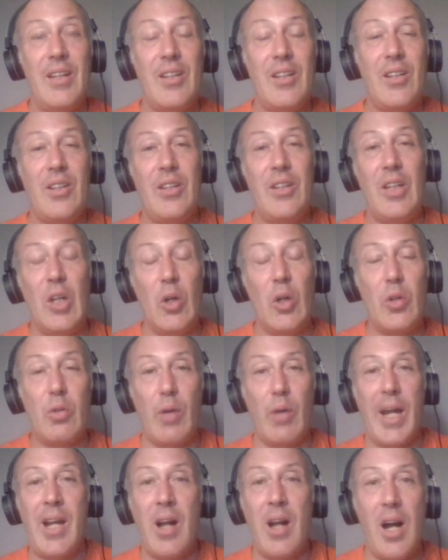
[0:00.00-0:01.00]
you know,
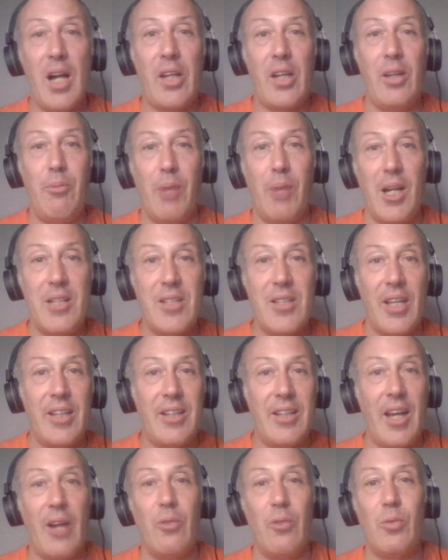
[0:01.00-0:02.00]
great hockey minds
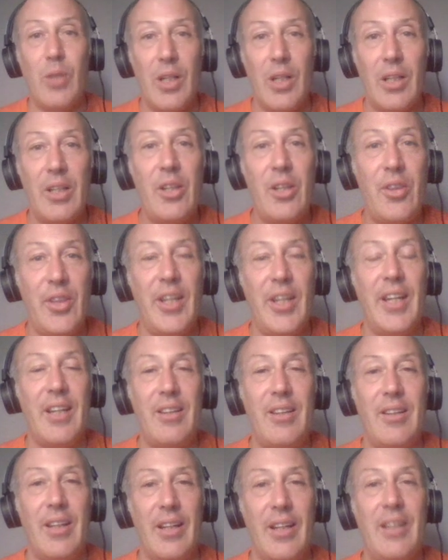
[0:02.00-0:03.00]
like that really think
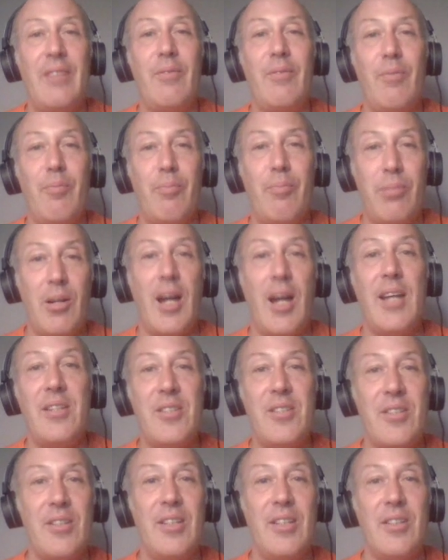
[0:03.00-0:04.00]
that
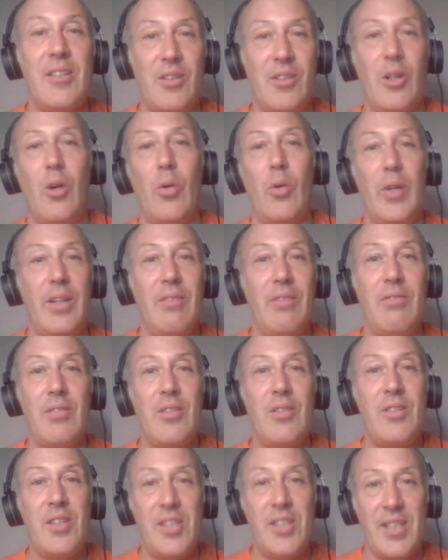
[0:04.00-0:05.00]
Price is going
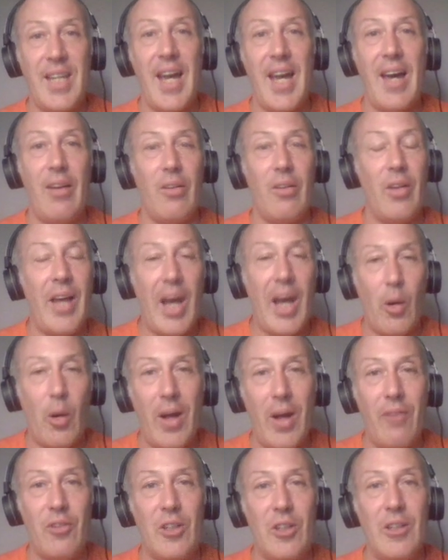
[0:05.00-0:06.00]
to Seattle.
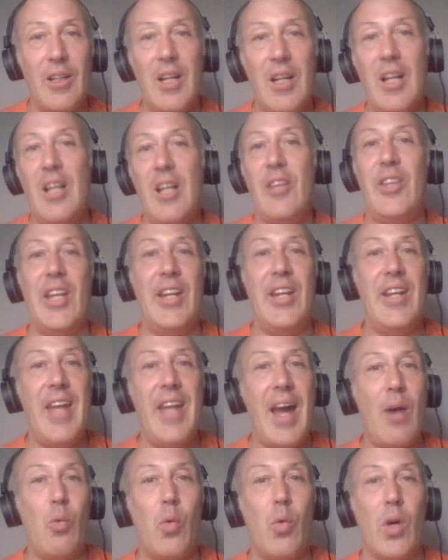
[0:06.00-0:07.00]
However, the
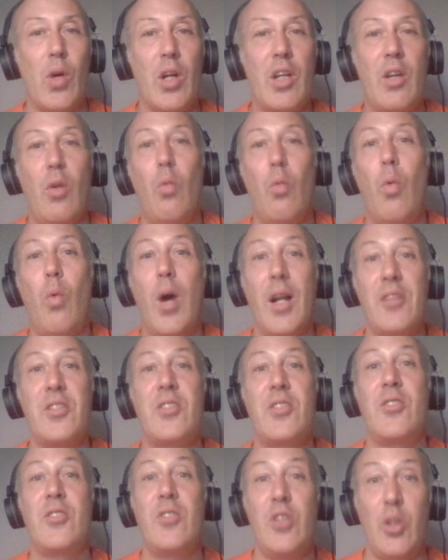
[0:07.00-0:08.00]
network
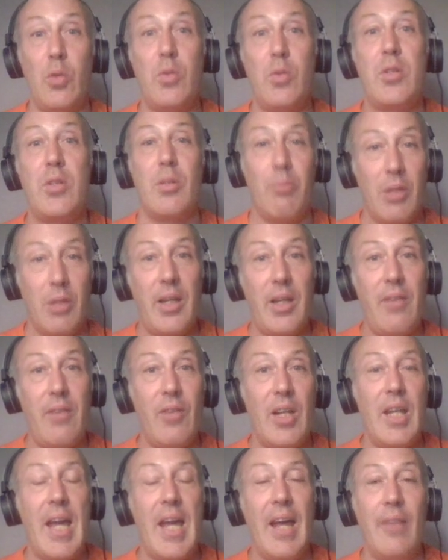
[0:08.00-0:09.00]
wants you to believe
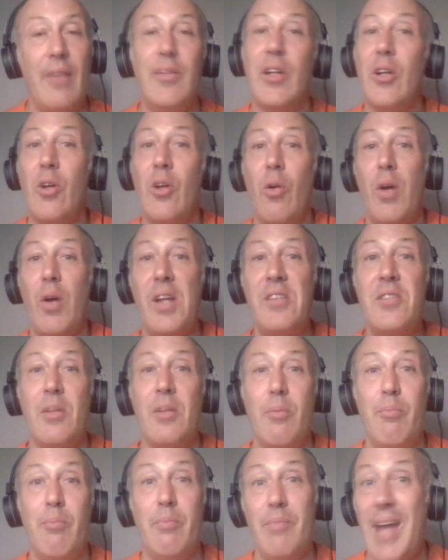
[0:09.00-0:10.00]
it, and they're going
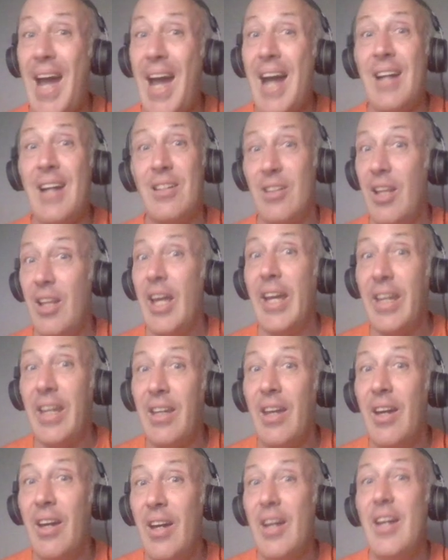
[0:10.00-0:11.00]
to act
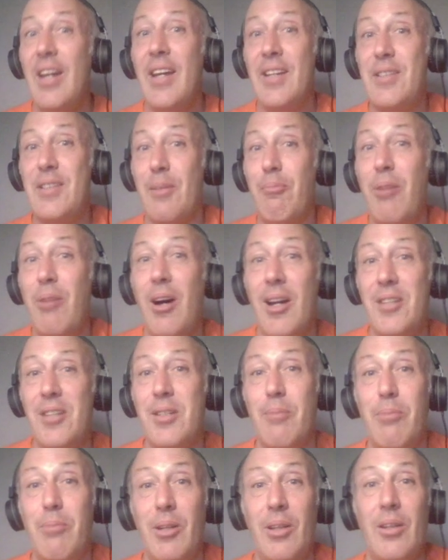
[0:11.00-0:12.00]
like it's a
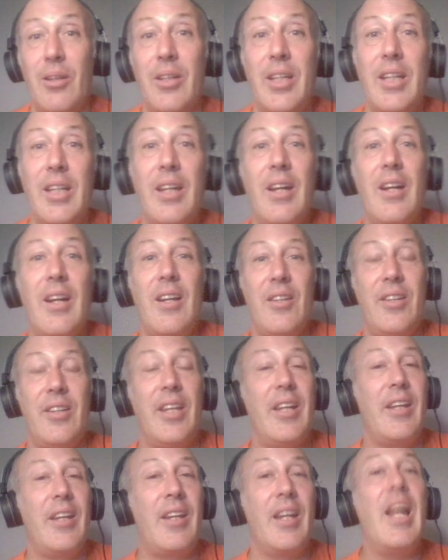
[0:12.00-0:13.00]
possibility
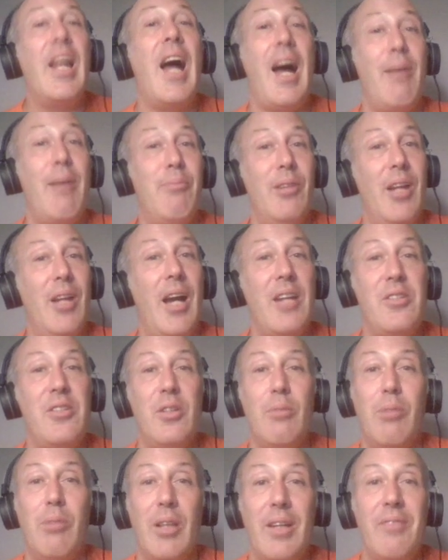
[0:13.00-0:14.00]
that it could happen. I
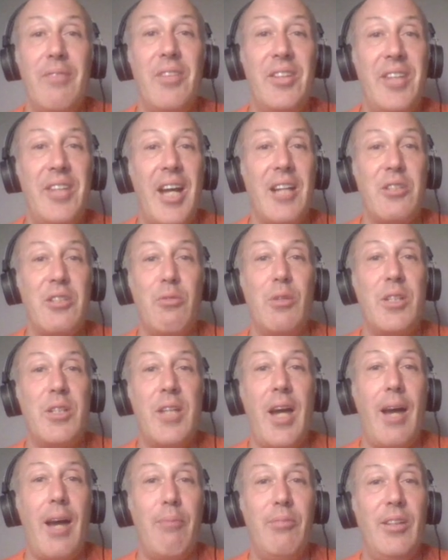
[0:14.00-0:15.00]
do believe that that's what's
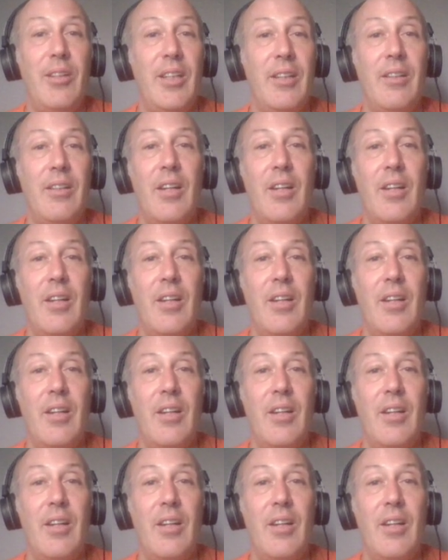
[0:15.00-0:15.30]
happening